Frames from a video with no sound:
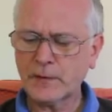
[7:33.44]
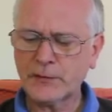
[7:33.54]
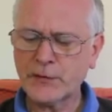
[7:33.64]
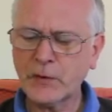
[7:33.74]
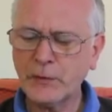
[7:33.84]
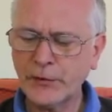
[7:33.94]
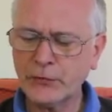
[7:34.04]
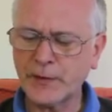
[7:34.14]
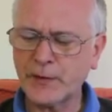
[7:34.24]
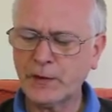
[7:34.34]

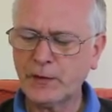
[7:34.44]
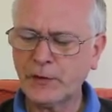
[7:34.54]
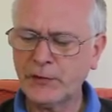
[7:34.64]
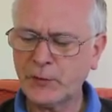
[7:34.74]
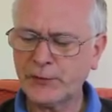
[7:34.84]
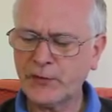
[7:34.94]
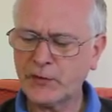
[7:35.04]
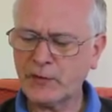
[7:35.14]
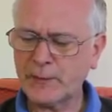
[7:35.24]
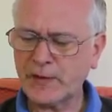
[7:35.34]
200, under Prince
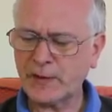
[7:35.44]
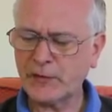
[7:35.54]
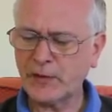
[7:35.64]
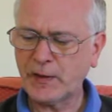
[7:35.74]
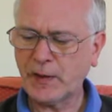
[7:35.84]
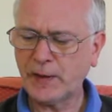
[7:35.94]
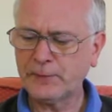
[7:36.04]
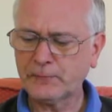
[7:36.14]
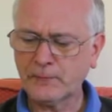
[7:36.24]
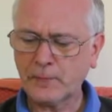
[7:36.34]
Rabadash,
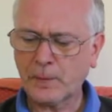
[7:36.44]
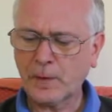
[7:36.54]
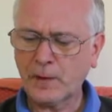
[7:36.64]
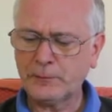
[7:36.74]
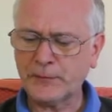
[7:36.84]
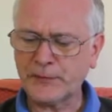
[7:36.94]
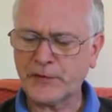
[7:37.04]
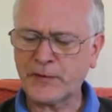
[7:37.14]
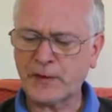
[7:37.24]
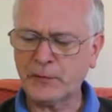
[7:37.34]
and... But the
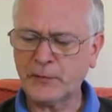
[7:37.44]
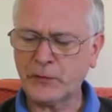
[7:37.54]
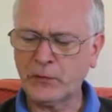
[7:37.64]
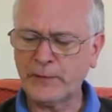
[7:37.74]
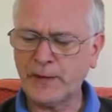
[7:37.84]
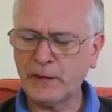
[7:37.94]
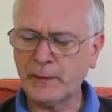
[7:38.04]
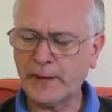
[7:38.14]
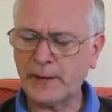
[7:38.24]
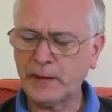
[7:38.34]
stag was already
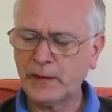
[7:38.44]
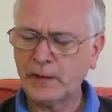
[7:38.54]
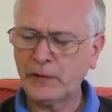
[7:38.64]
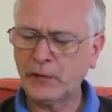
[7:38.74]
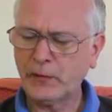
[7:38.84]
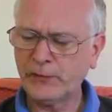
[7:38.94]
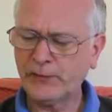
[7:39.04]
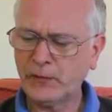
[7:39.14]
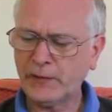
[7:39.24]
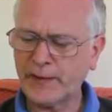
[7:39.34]
away, all
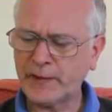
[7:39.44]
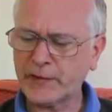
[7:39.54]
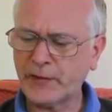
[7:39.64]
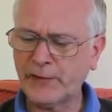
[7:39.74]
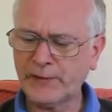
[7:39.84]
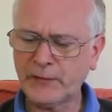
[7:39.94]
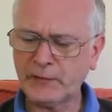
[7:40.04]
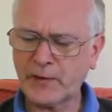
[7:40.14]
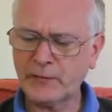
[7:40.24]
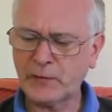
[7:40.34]
4 legs off the
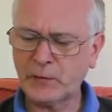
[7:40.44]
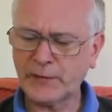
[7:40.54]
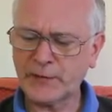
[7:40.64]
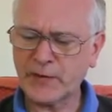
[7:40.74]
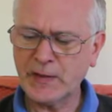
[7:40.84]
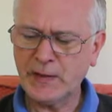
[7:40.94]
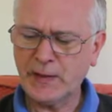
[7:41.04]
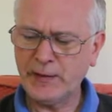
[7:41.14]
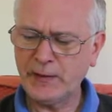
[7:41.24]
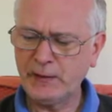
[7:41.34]
ground at once,
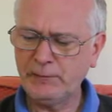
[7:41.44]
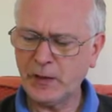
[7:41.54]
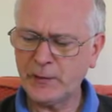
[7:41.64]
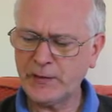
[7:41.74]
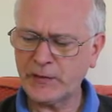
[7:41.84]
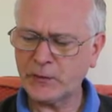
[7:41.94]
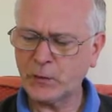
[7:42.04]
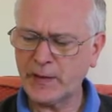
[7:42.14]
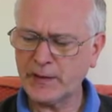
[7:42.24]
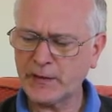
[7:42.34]
and in a moment its
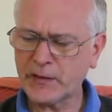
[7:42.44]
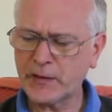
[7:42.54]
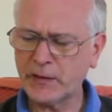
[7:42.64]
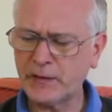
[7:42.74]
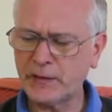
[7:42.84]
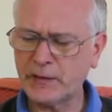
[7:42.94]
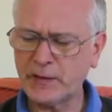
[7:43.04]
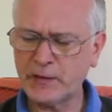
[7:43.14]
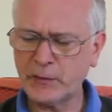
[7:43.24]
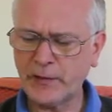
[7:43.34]
white stern had
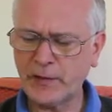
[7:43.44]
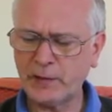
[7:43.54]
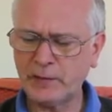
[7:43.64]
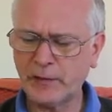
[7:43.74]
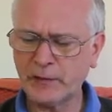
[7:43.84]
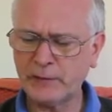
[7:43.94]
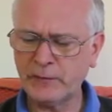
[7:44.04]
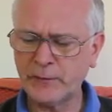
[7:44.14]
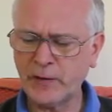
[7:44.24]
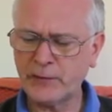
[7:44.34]
disappeared among the
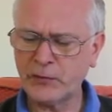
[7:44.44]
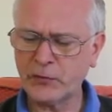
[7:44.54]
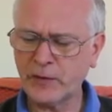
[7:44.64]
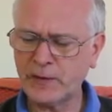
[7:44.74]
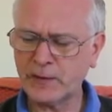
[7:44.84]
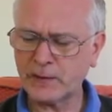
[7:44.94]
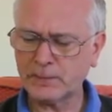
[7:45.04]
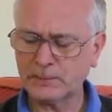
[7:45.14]
remoter trees.